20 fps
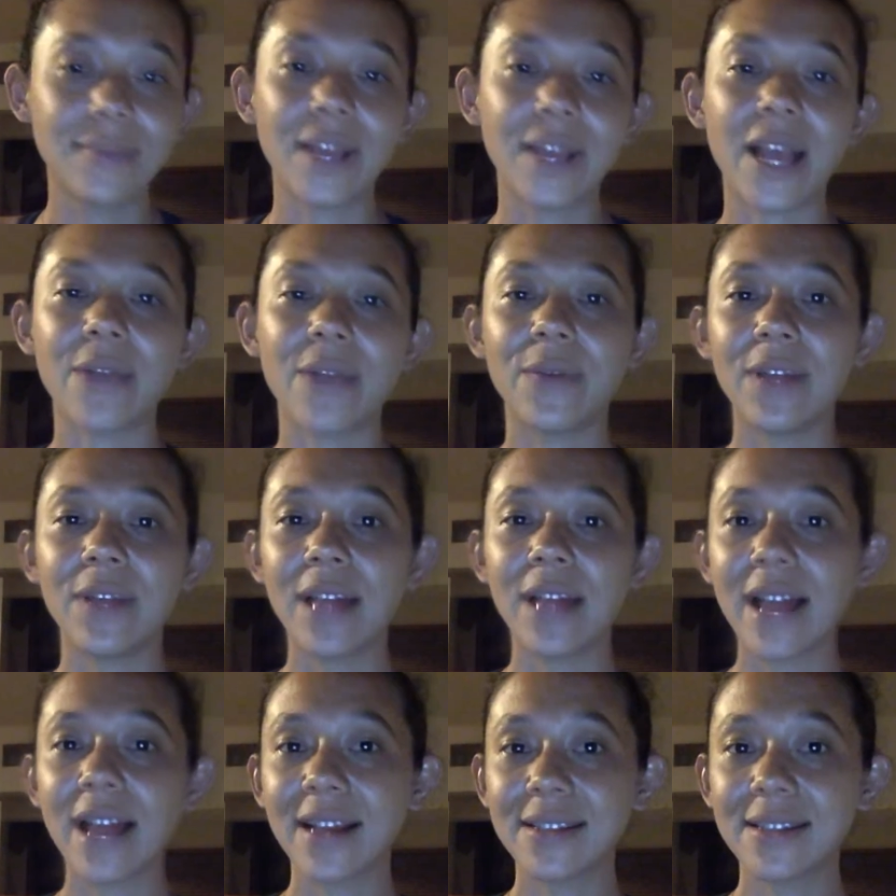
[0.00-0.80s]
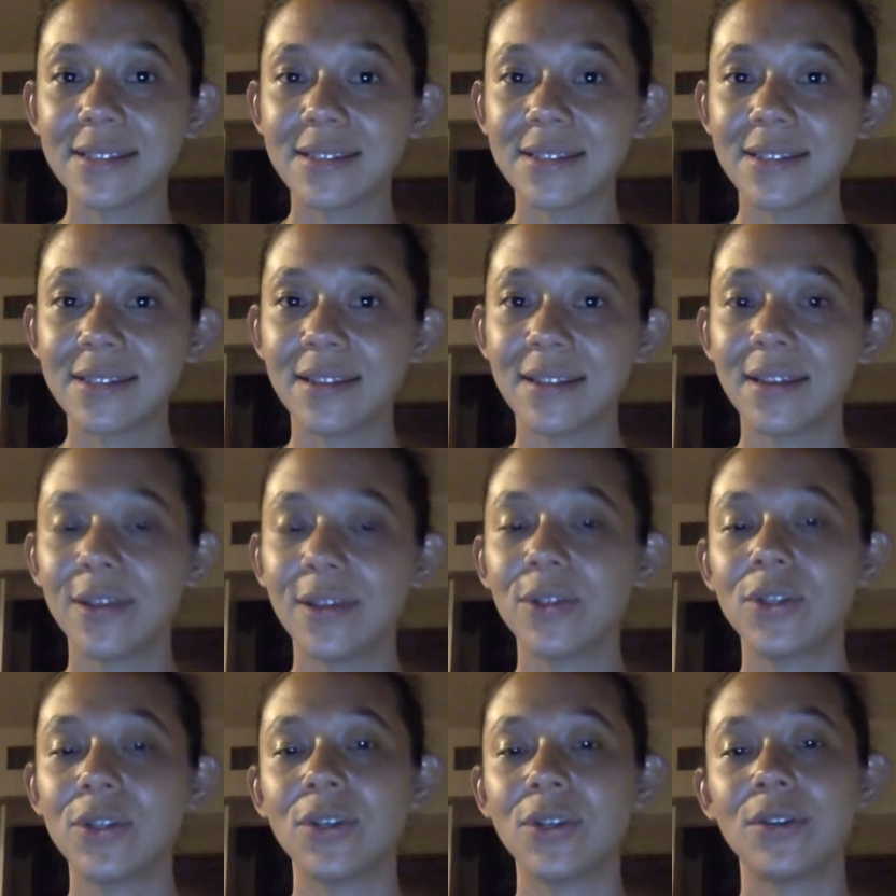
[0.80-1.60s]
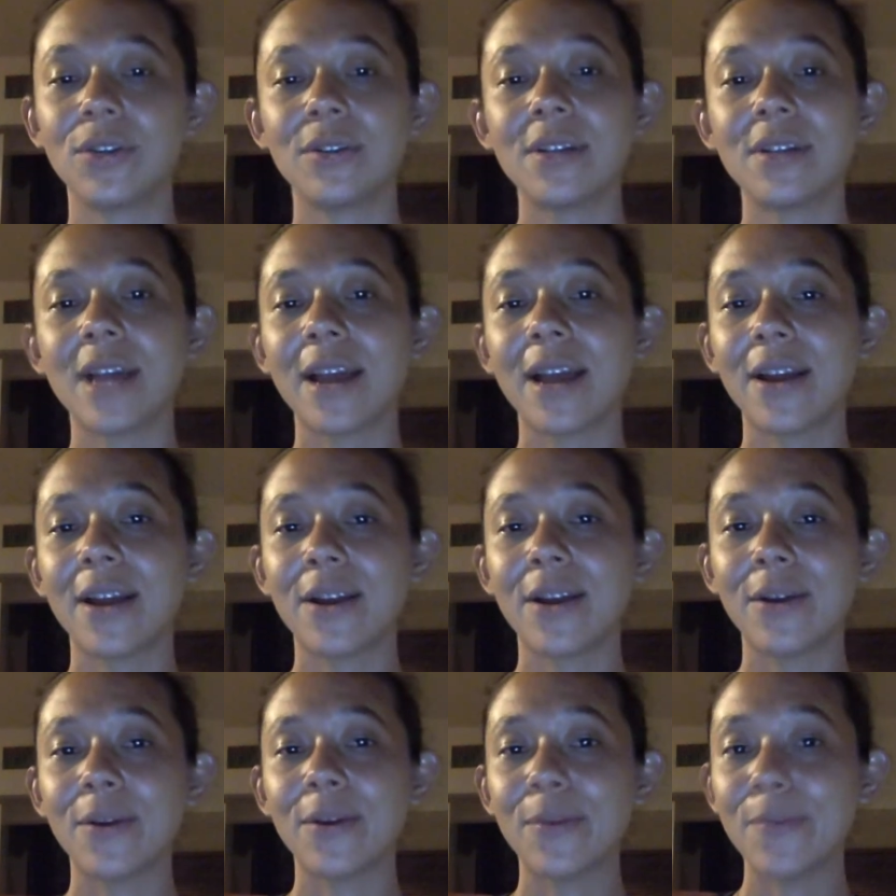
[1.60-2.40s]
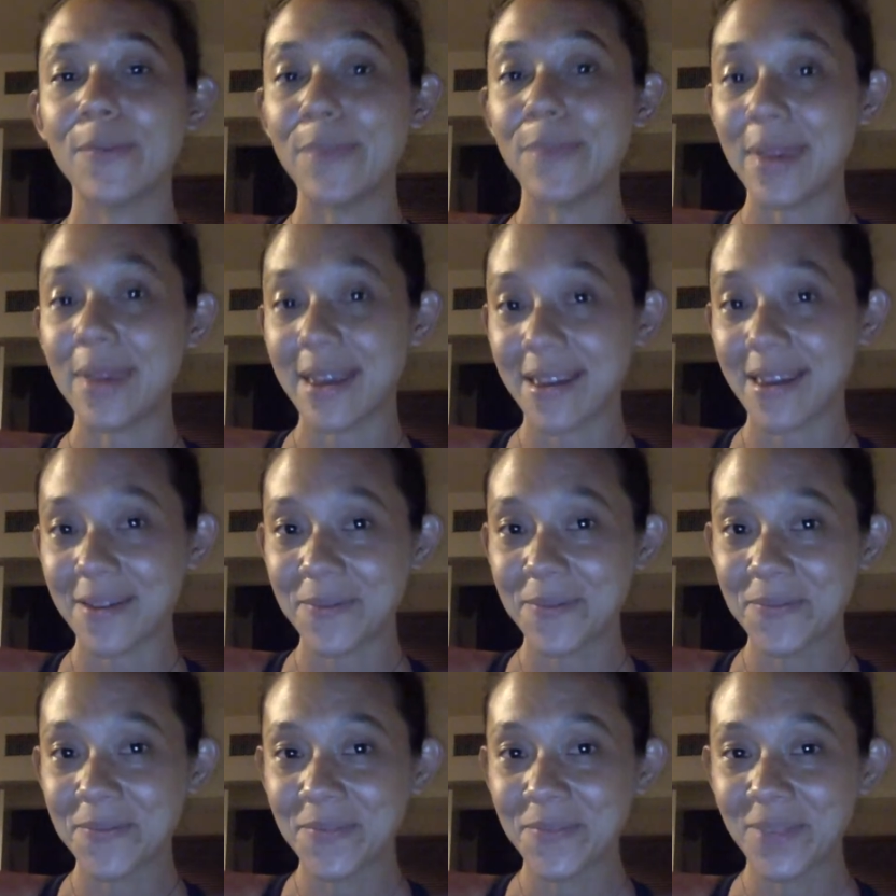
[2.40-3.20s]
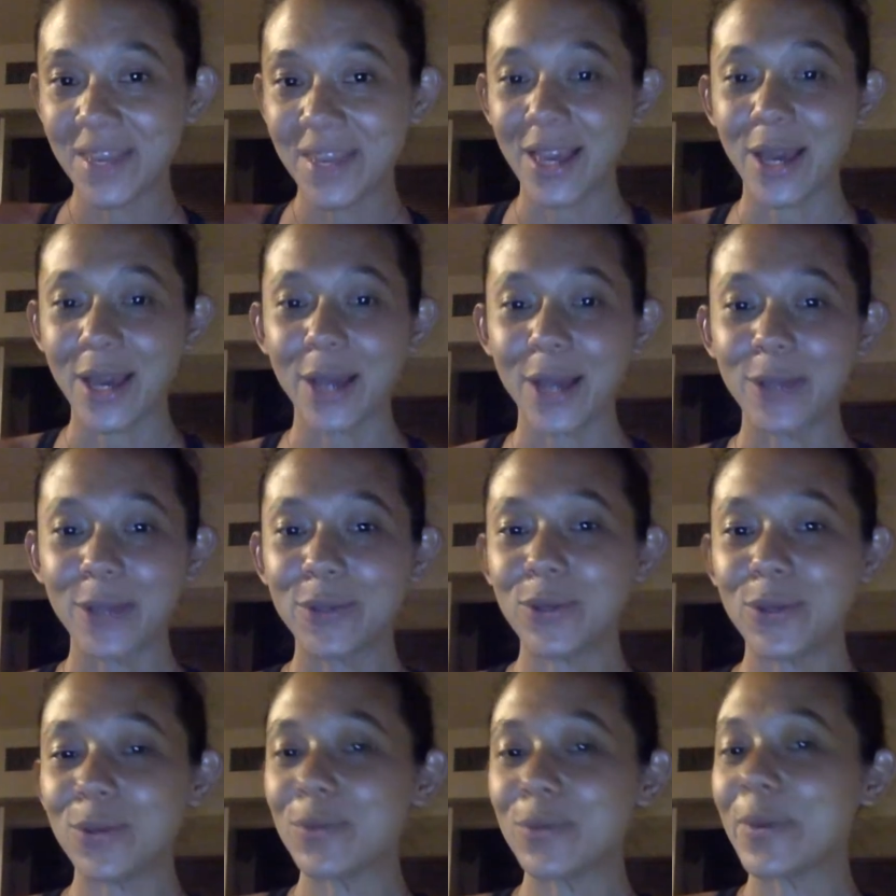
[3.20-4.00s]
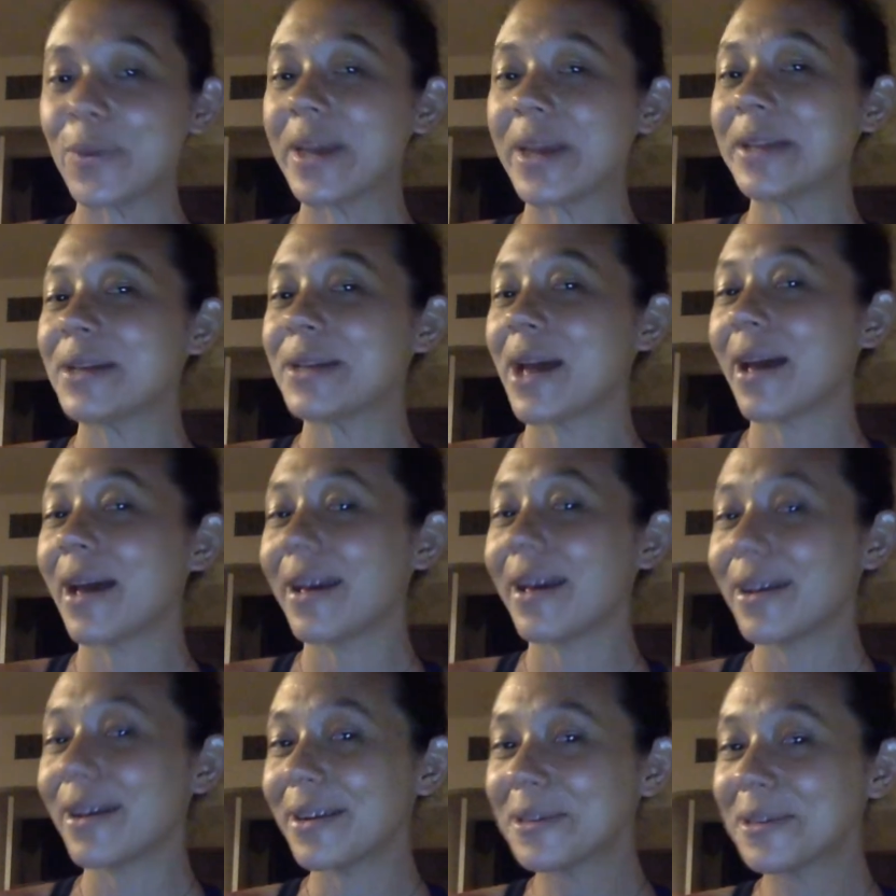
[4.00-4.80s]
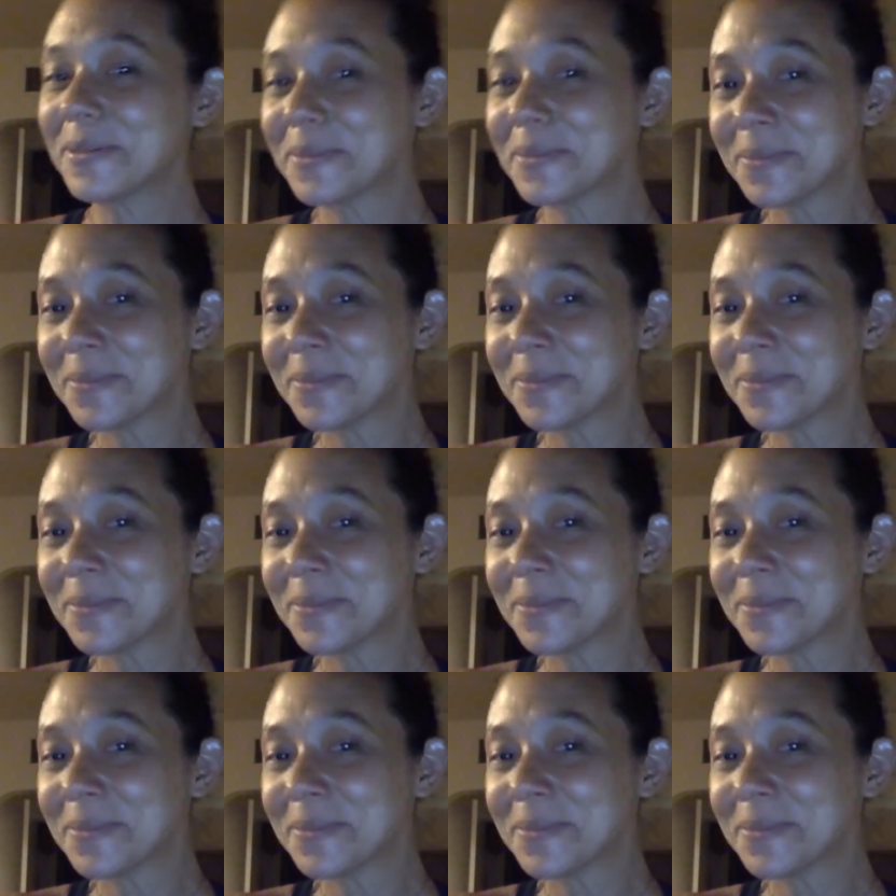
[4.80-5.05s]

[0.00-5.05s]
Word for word: and relax to your entire being. Excuse my attire.